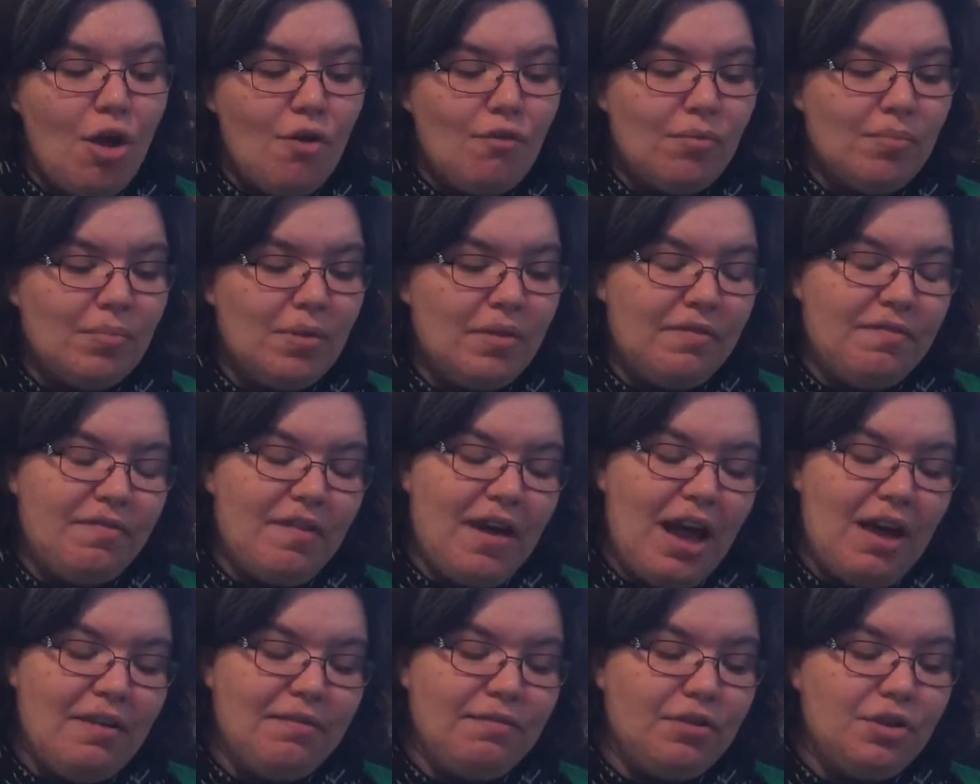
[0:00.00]
from the
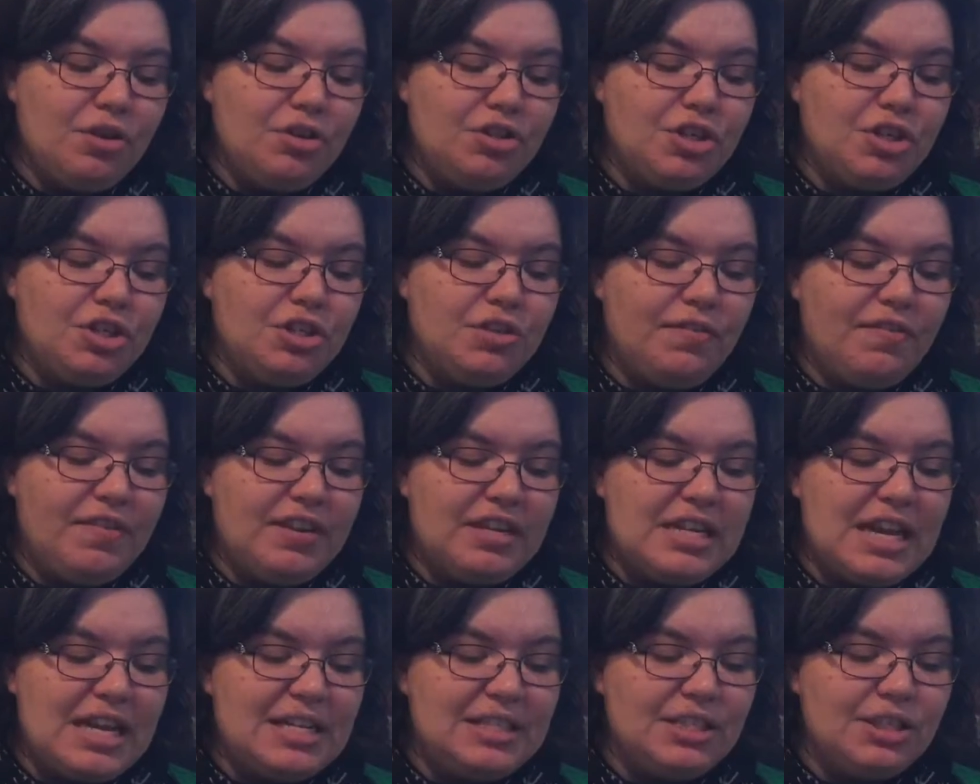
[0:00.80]
far future to
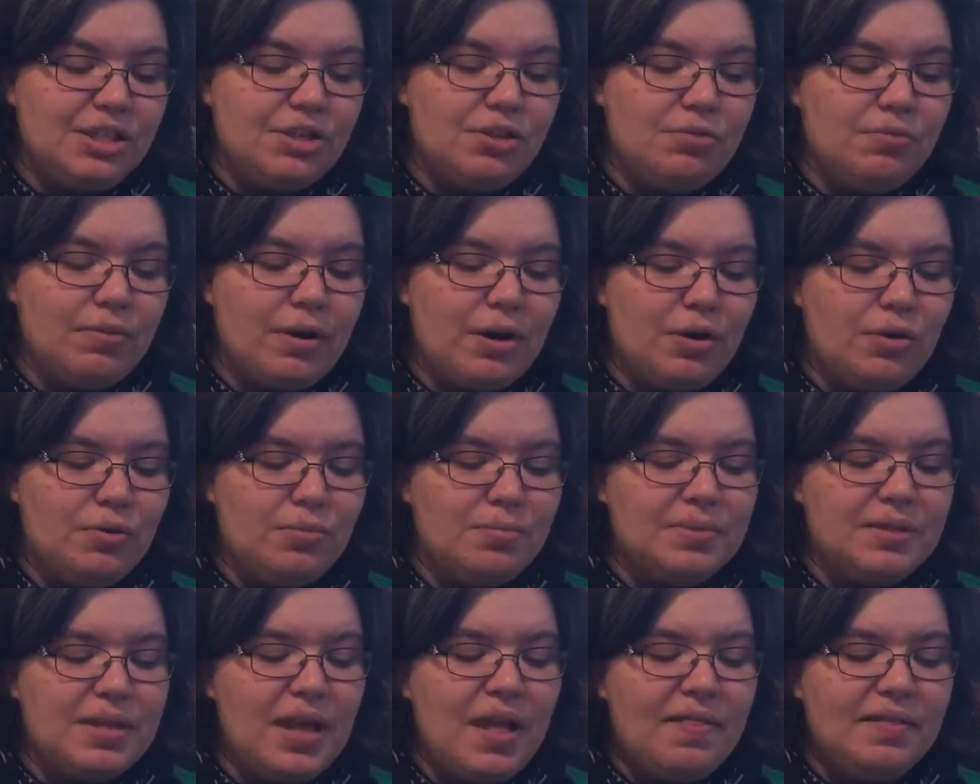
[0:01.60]
fantastical
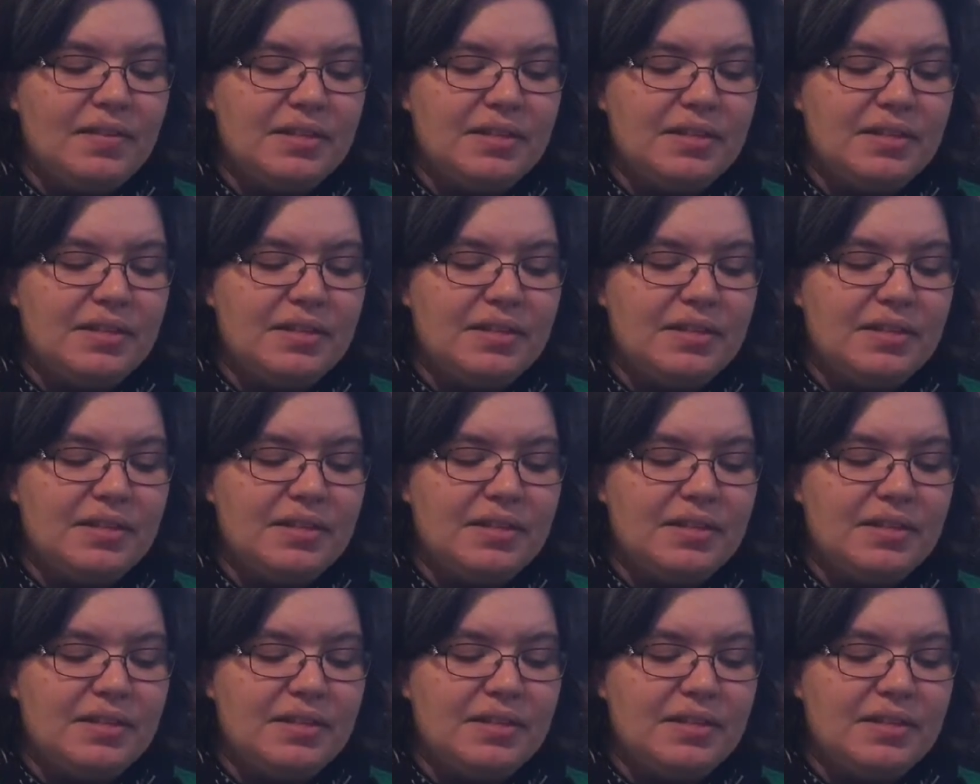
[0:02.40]
realms,